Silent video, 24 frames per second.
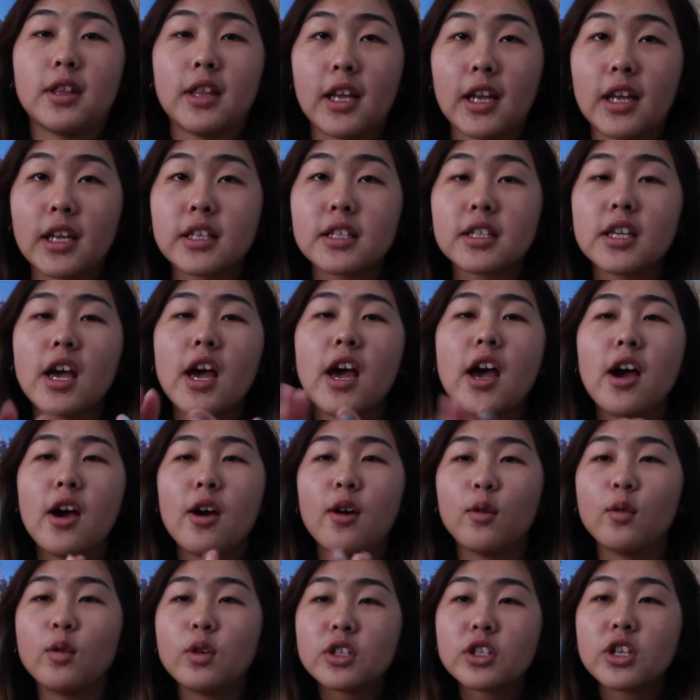of things,
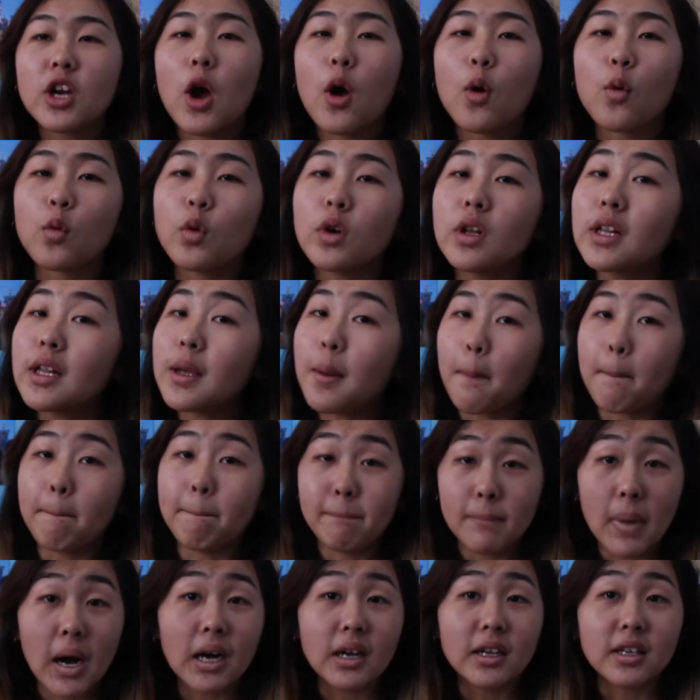which really
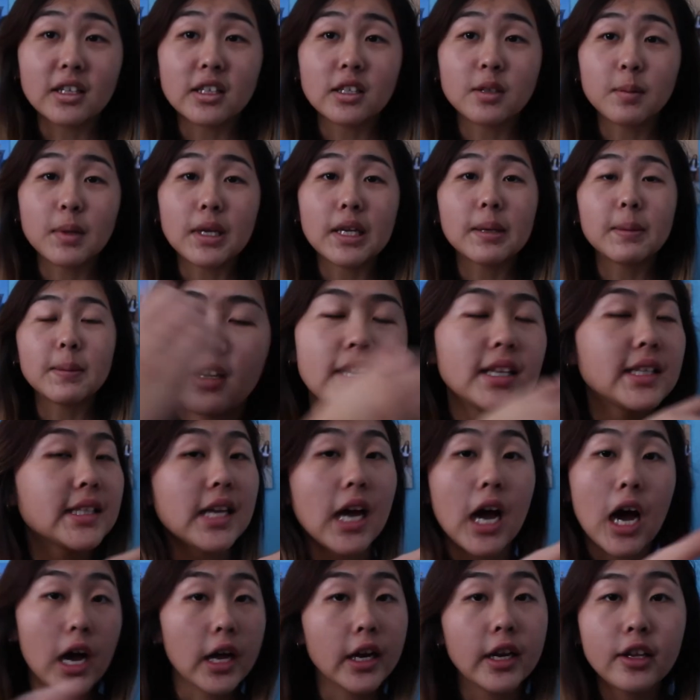bugs me.
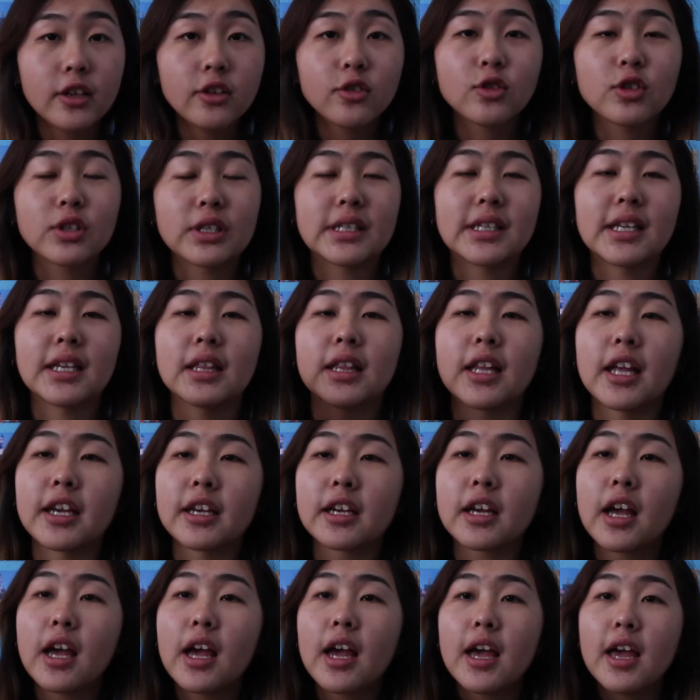It's uninteresting.
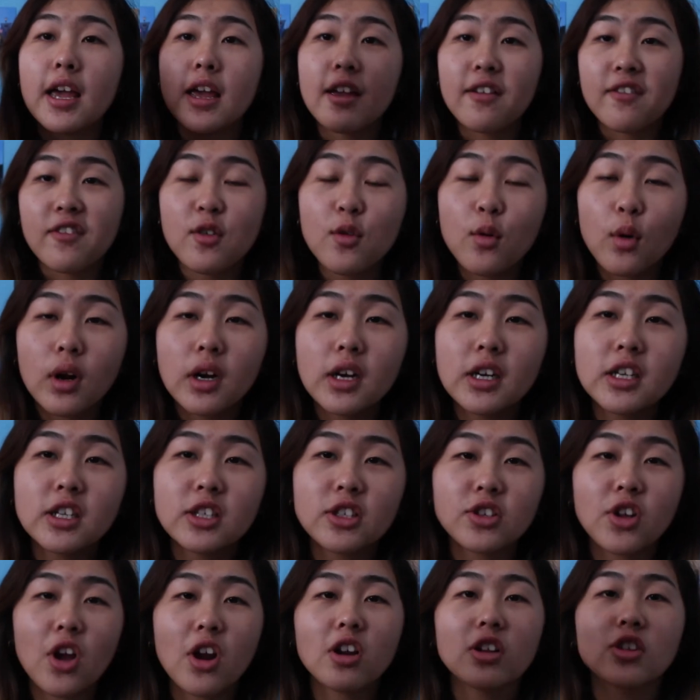Like, if you wanted to
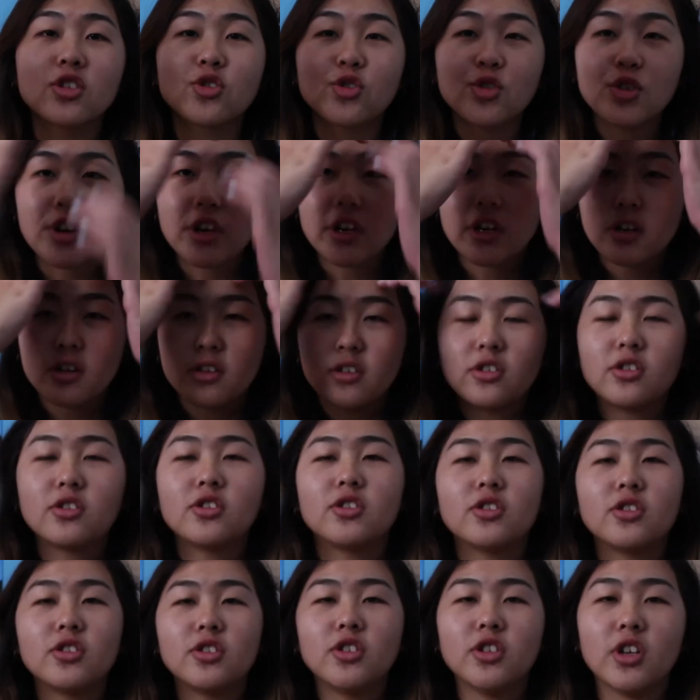start a streak,
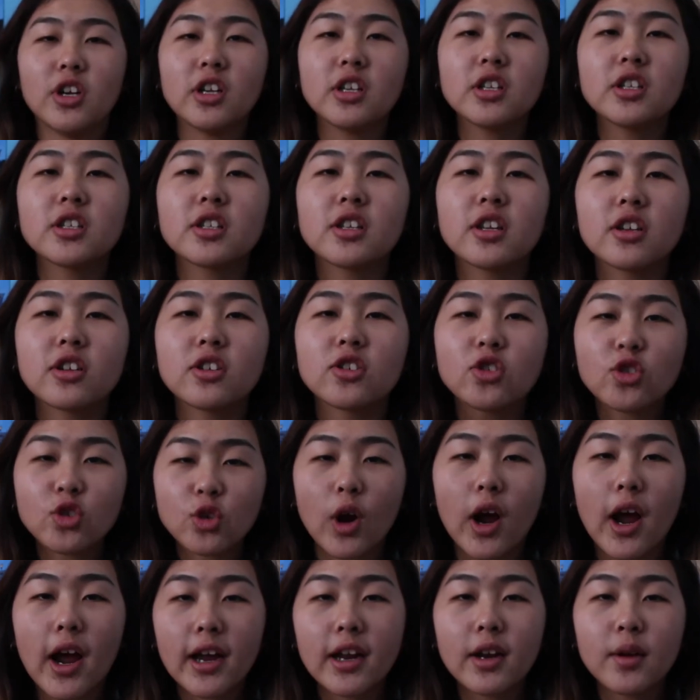just
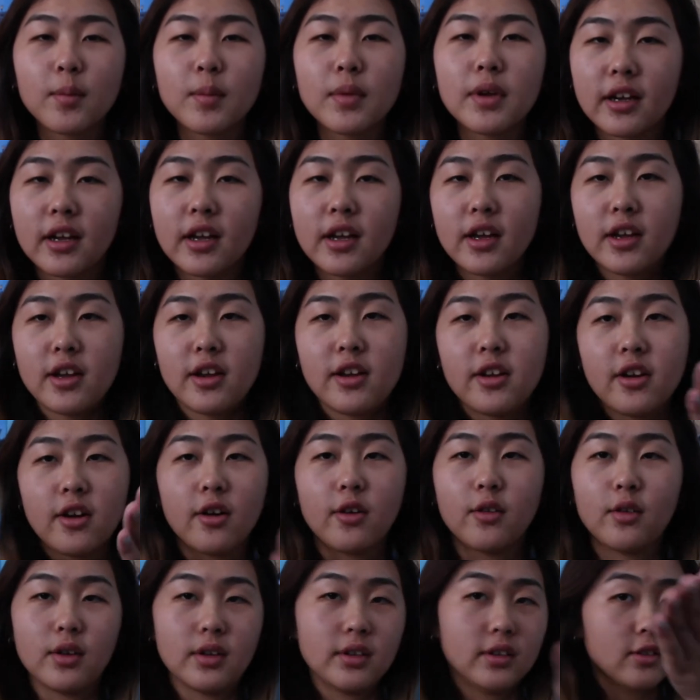try to be, you
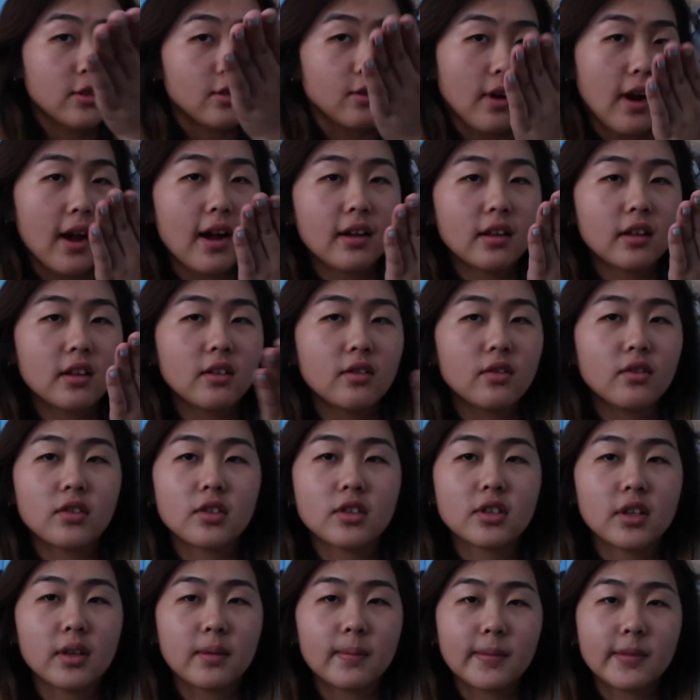know, interactive
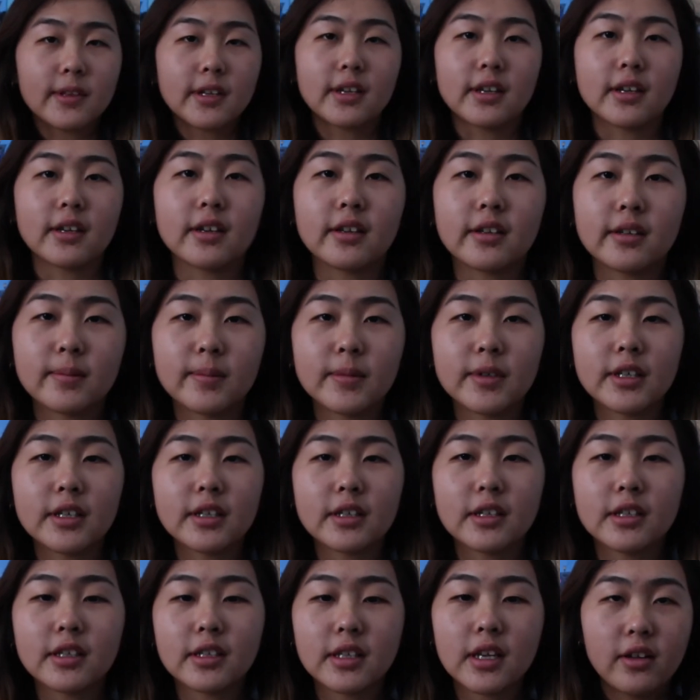or something,
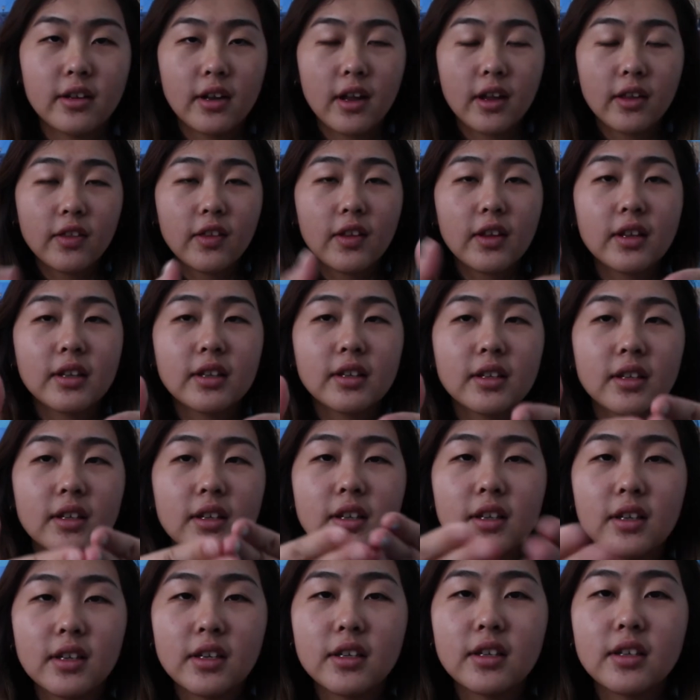because nothing
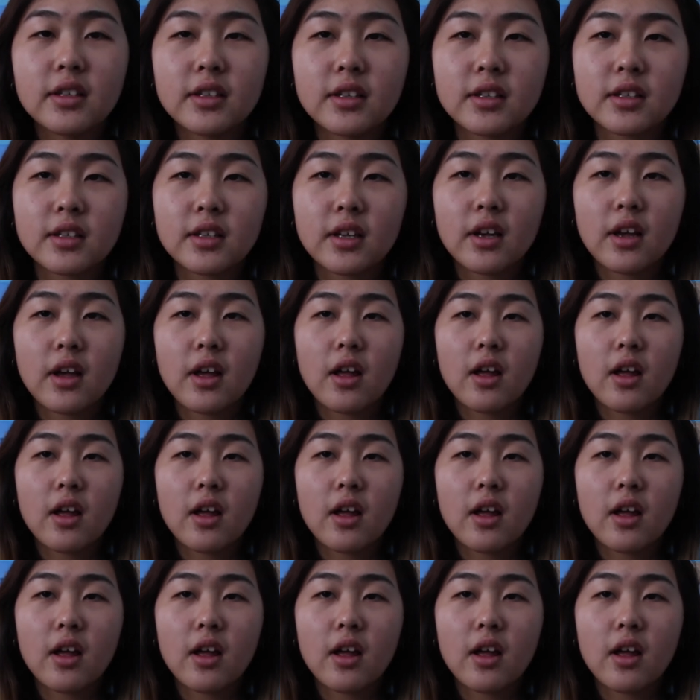is